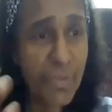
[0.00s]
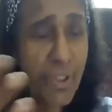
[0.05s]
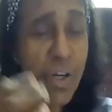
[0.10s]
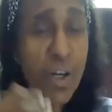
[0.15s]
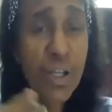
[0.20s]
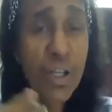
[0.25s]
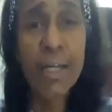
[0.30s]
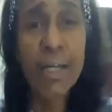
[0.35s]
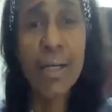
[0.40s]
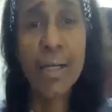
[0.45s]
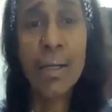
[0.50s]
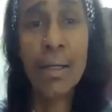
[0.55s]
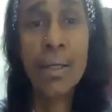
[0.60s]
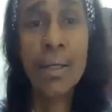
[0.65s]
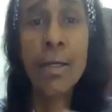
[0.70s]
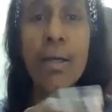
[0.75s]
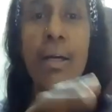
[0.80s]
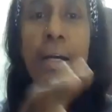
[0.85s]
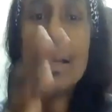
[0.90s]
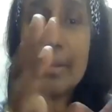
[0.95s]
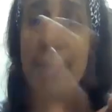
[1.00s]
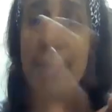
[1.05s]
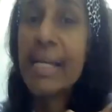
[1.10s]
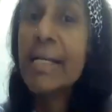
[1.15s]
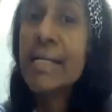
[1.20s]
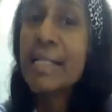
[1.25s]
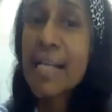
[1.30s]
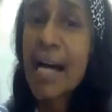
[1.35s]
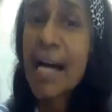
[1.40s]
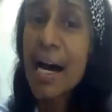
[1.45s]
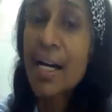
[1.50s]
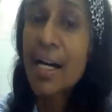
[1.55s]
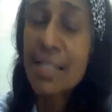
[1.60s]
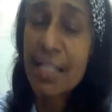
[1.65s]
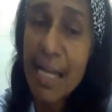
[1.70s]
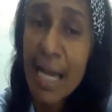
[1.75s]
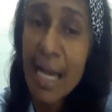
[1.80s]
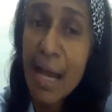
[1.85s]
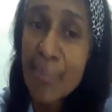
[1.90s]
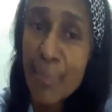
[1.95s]
Okay, these are
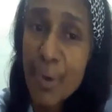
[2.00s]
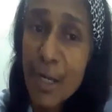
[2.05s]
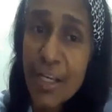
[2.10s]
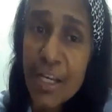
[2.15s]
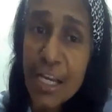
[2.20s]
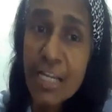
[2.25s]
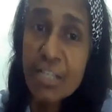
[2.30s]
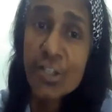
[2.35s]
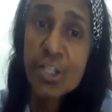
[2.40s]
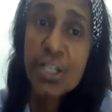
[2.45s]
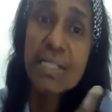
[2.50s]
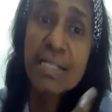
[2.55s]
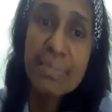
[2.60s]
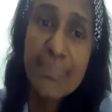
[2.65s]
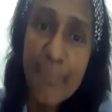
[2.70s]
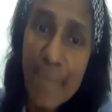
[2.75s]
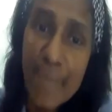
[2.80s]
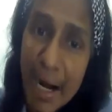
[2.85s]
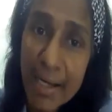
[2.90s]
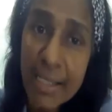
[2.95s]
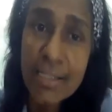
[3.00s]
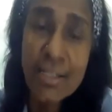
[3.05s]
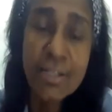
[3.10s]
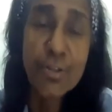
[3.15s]
the applications my